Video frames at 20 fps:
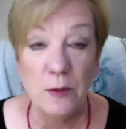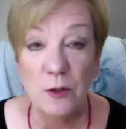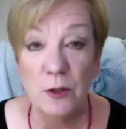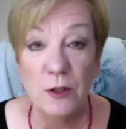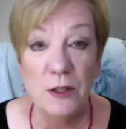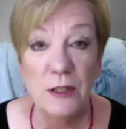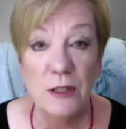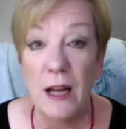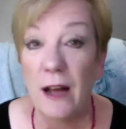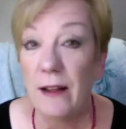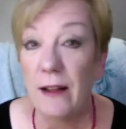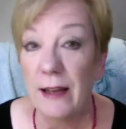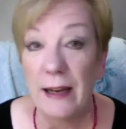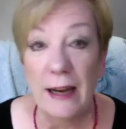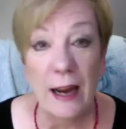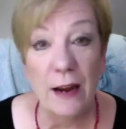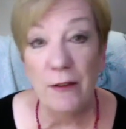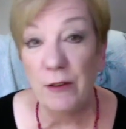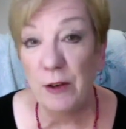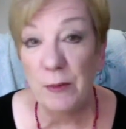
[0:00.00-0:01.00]
So it's not like
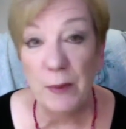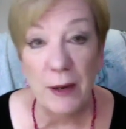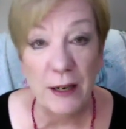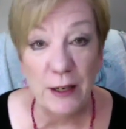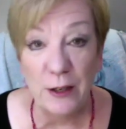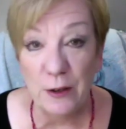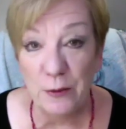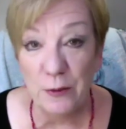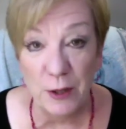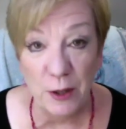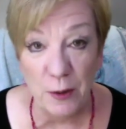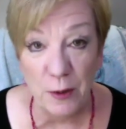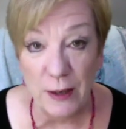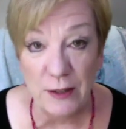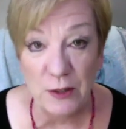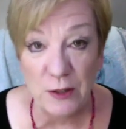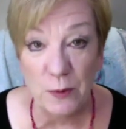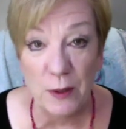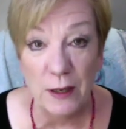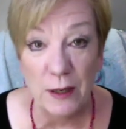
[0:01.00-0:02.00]
everybody who
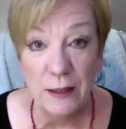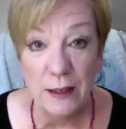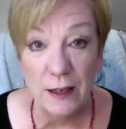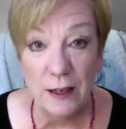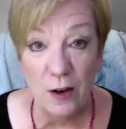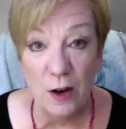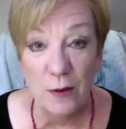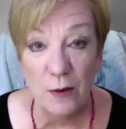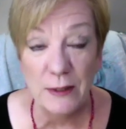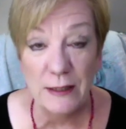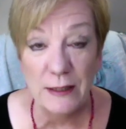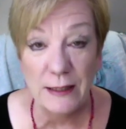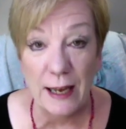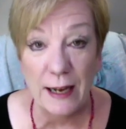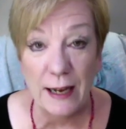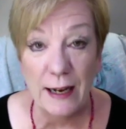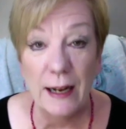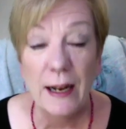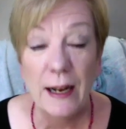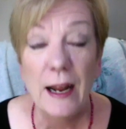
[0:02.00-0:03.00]
requests one can always get it.